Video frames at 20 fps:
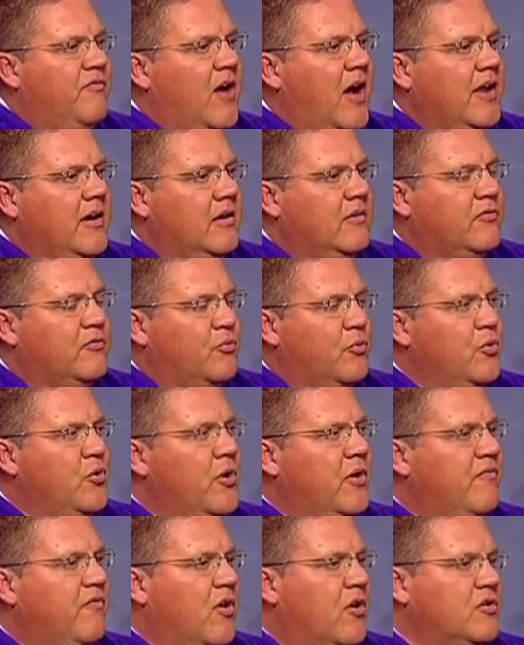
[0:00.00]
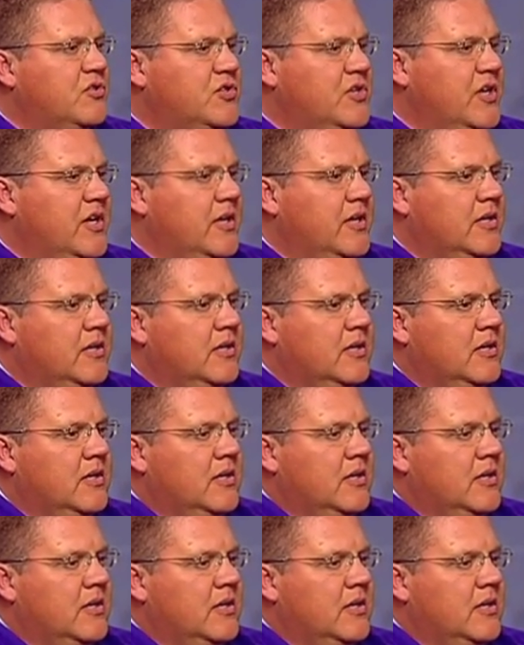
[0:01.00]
fight through adversity